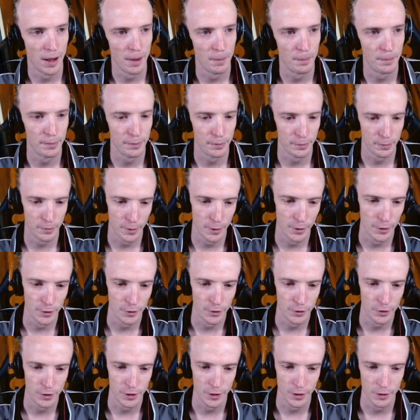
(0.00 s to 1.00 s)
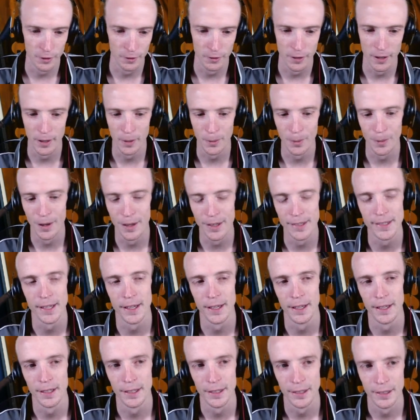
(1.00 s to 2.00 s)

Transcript: approach to the Rayquaza.